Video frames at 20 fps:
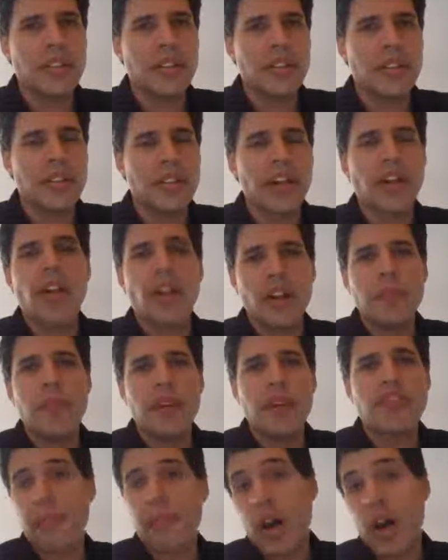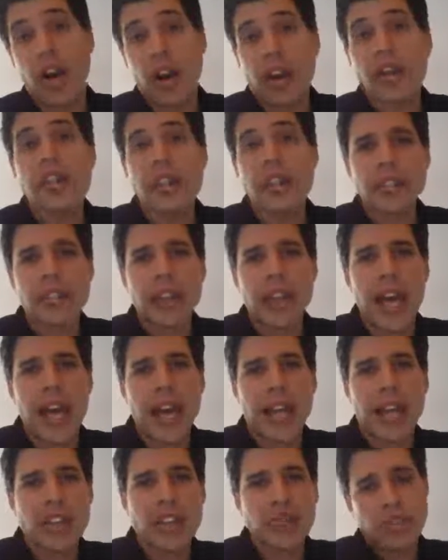they're going to be from the heart.
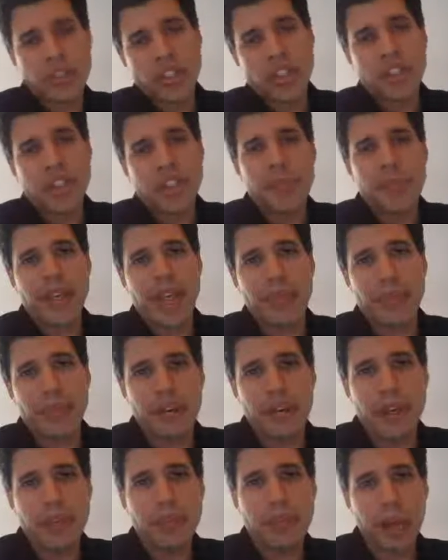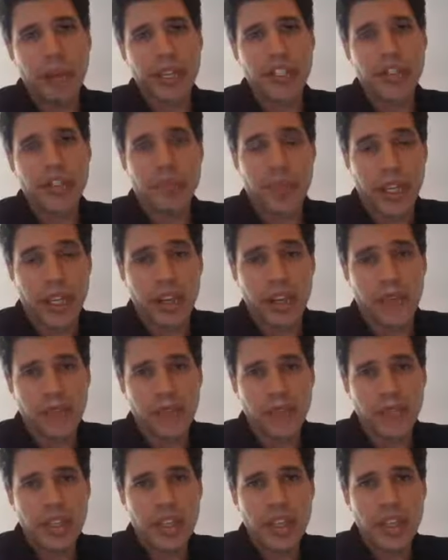And as a result, I became a great public speaker.
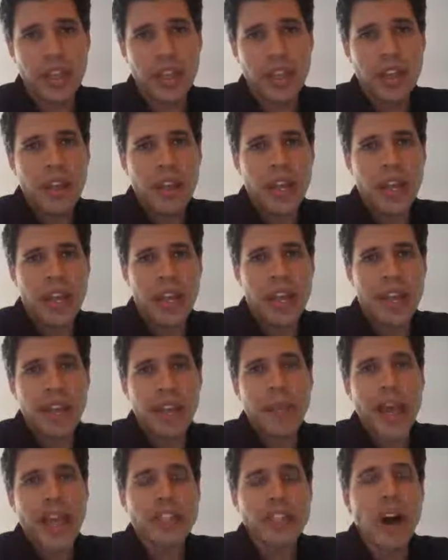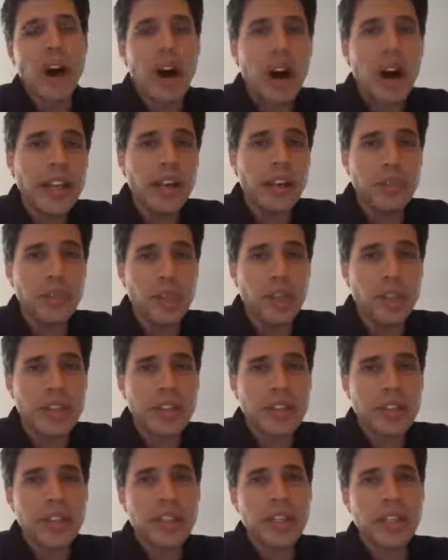And getting back to
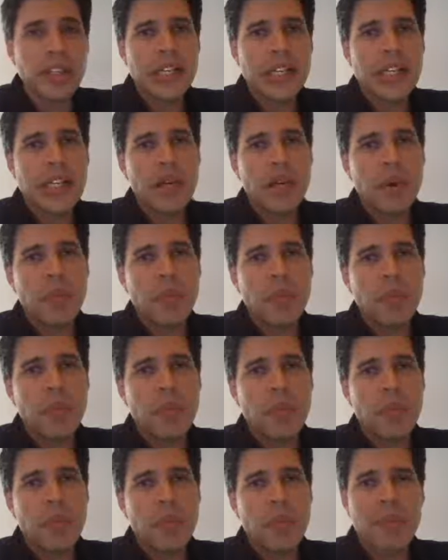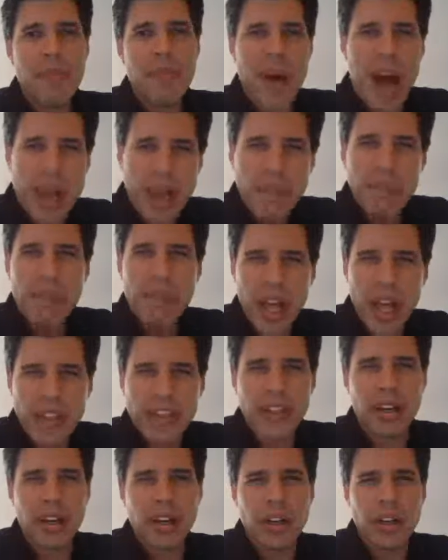audiobooks, my
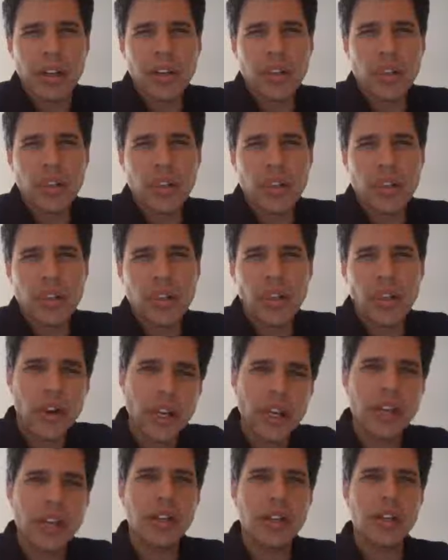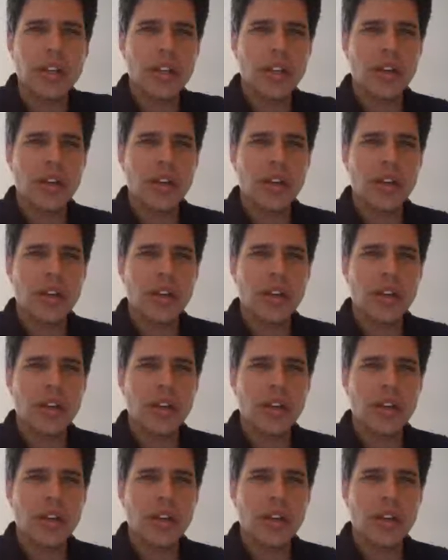mother took